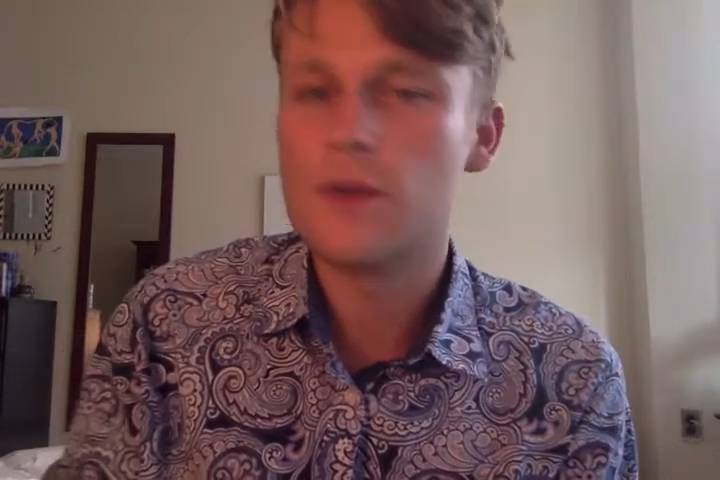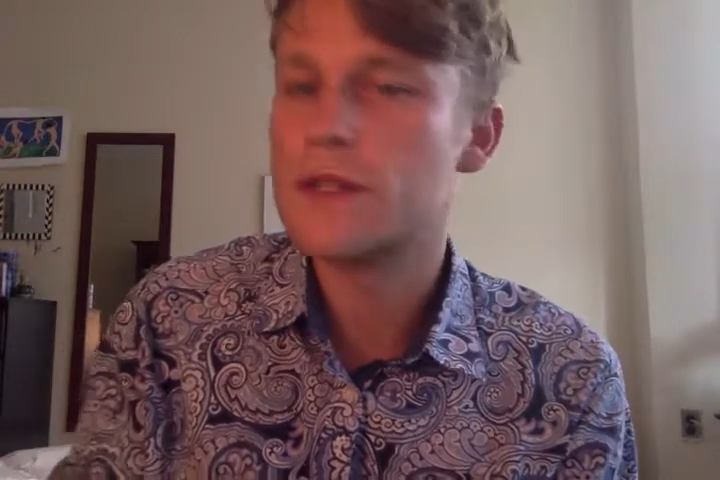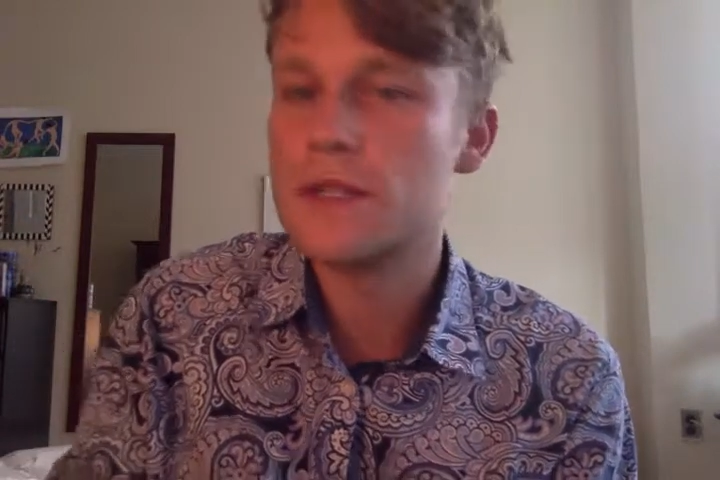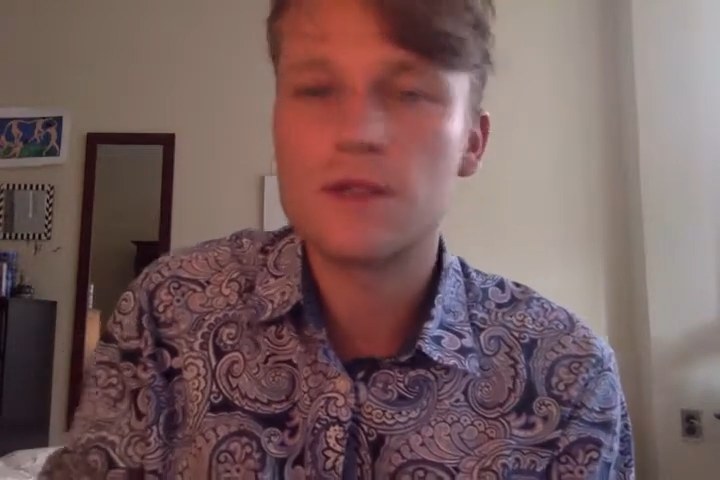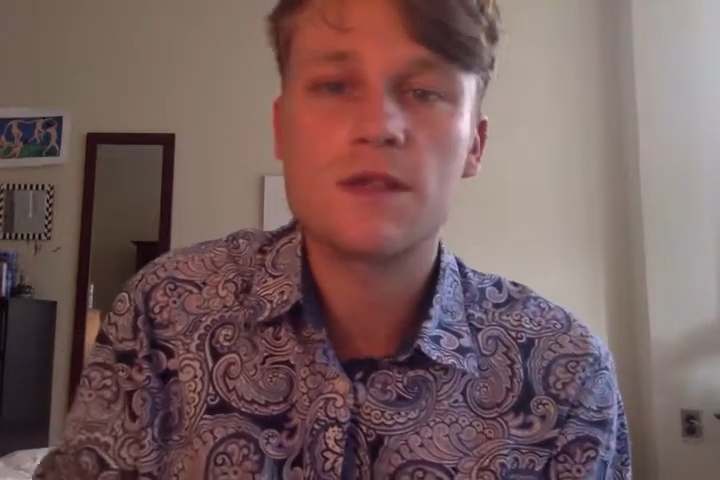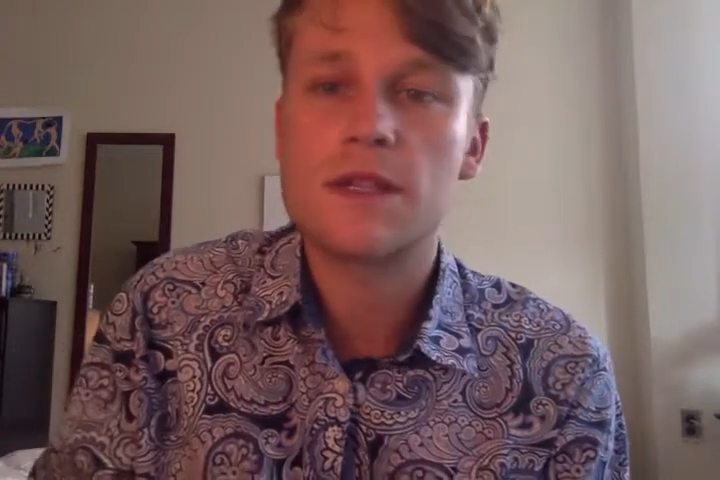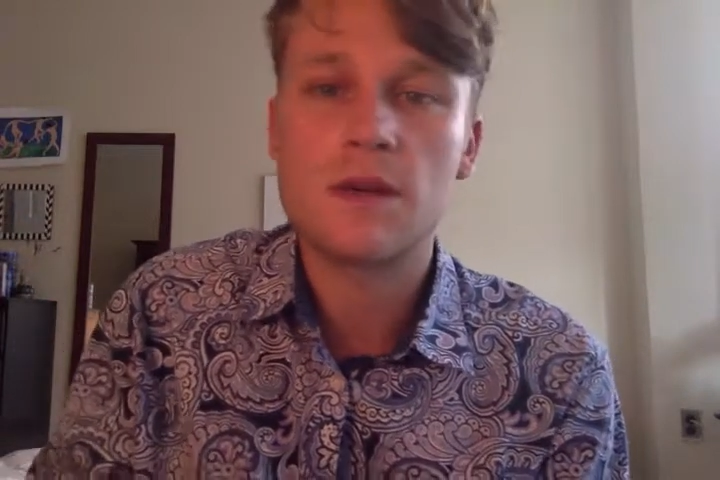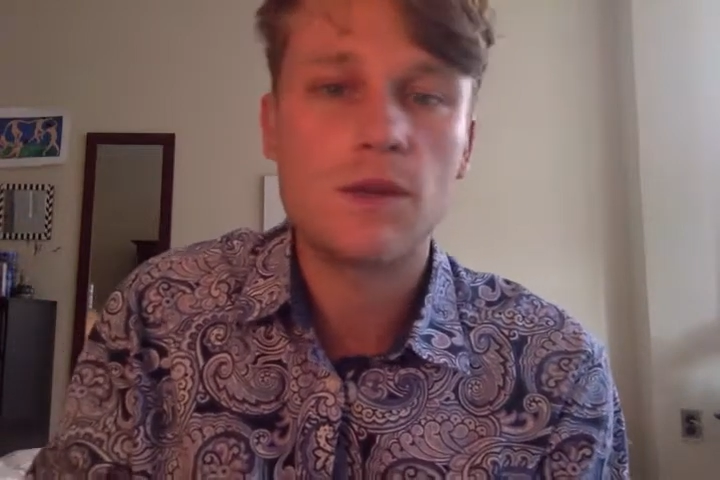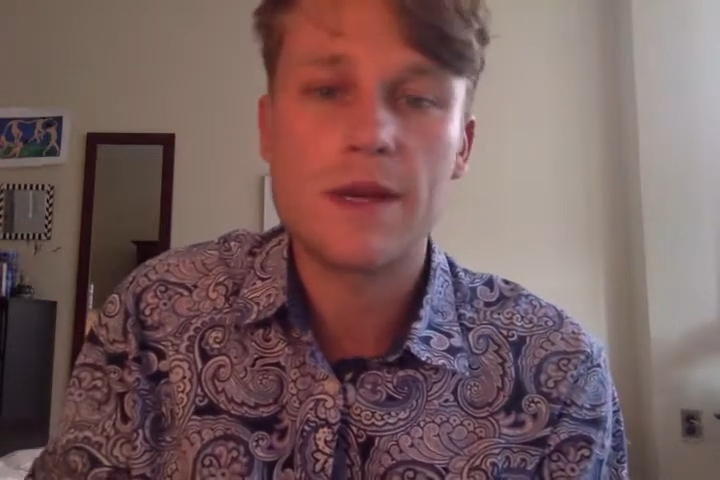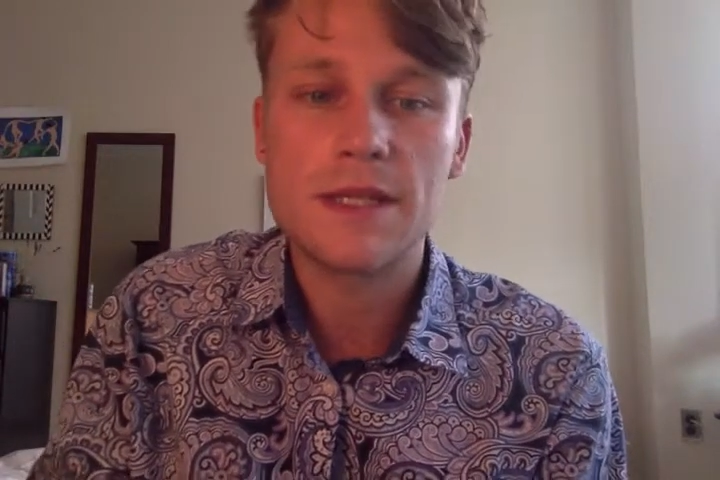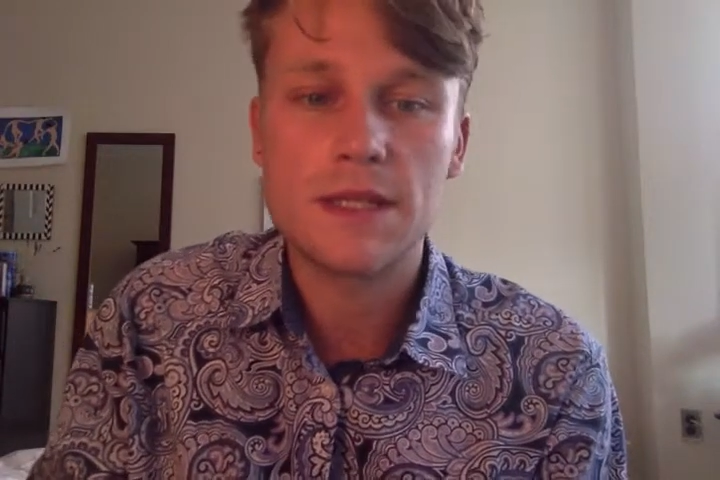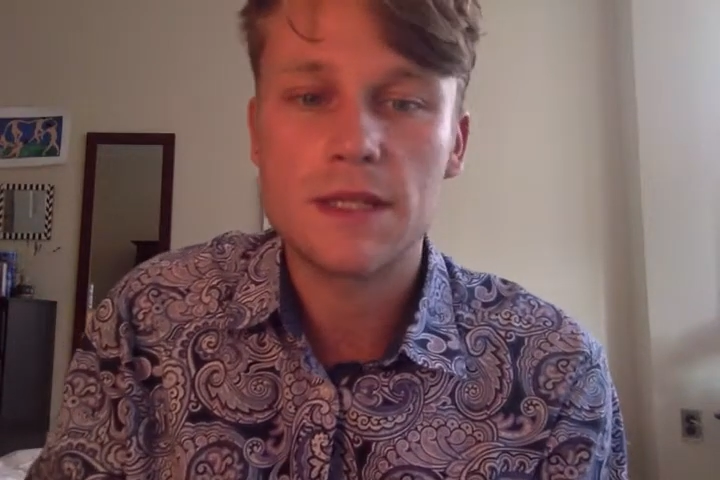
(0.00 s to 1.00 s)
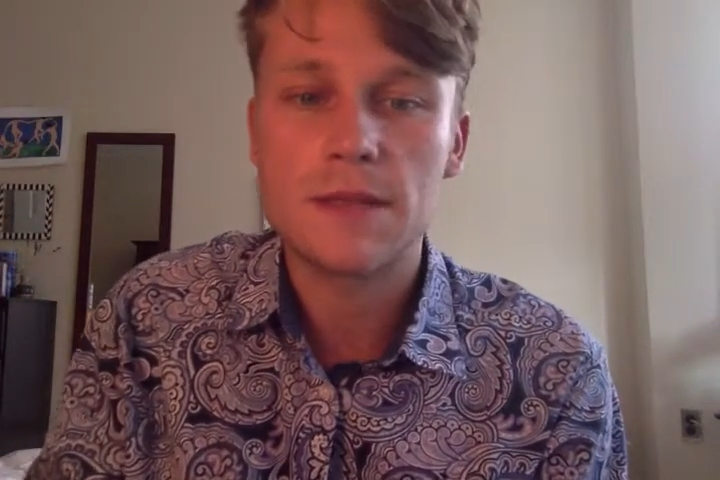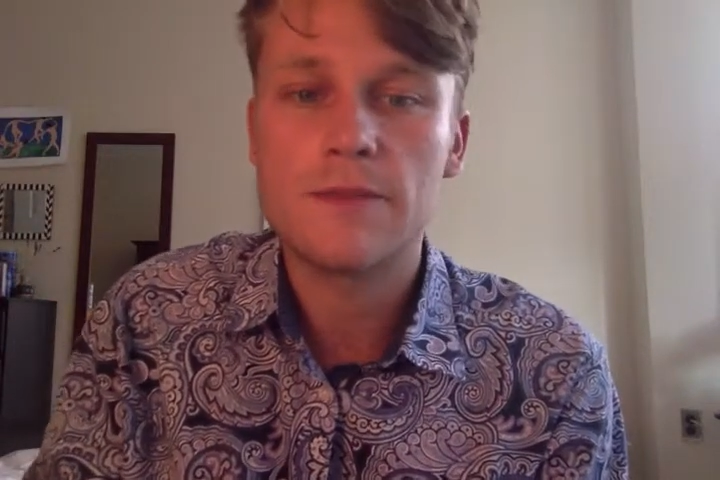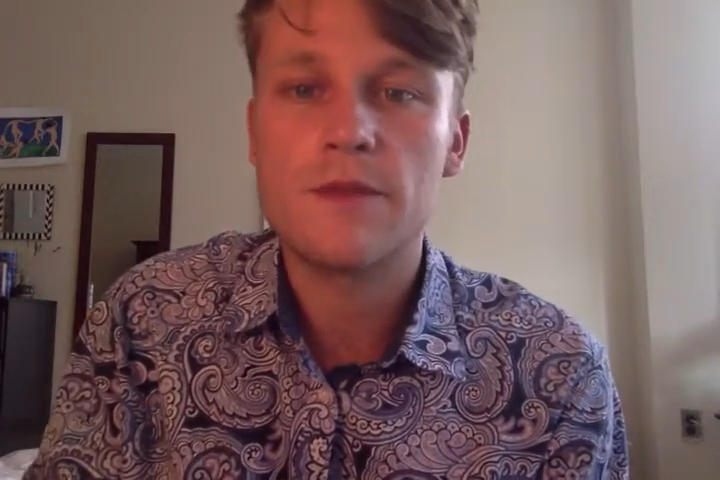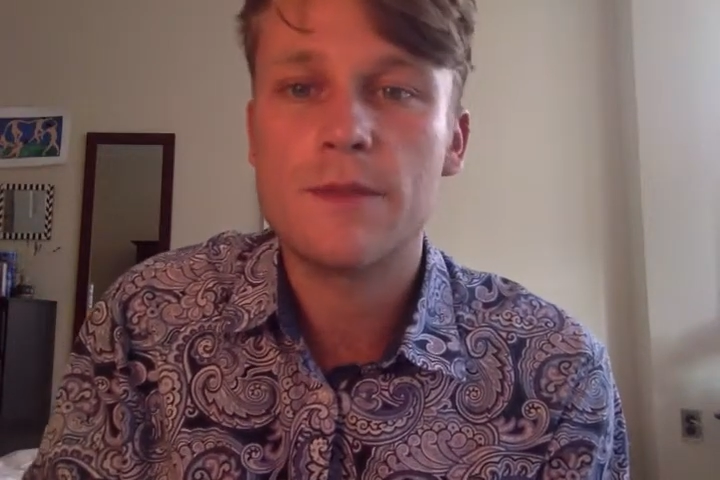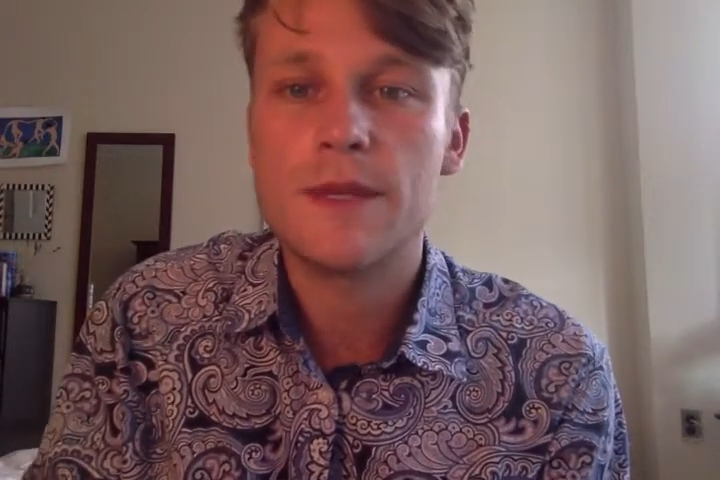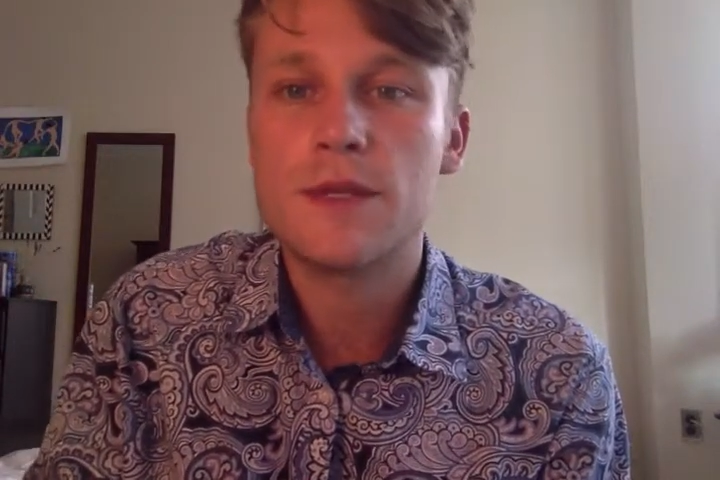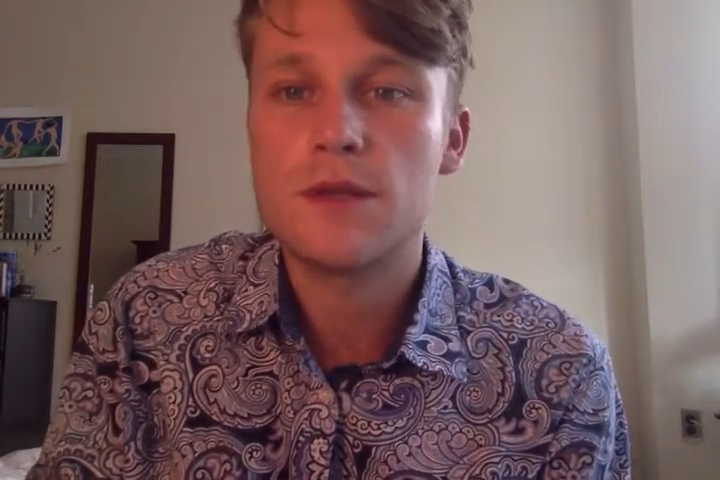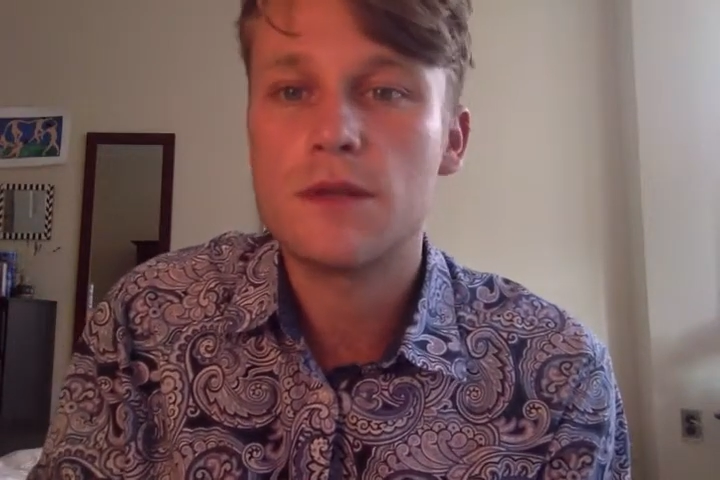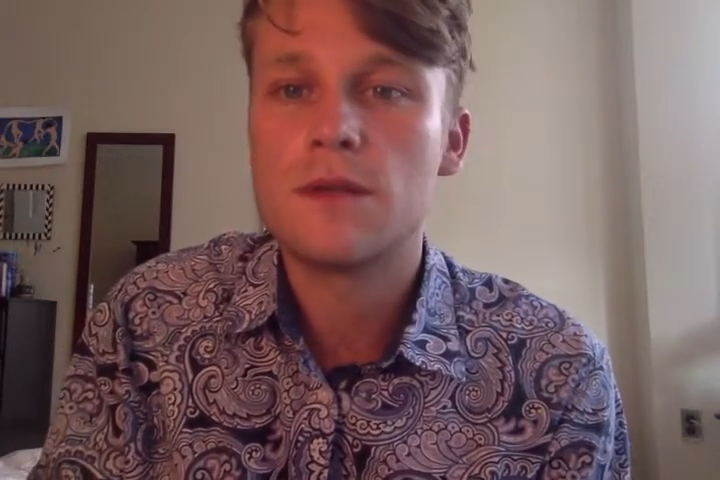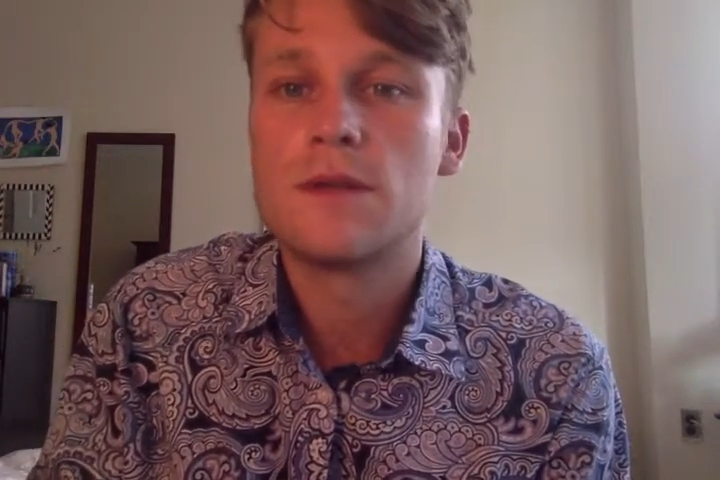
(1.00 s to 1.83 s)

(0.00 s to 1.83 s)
Or is it just like wasted information?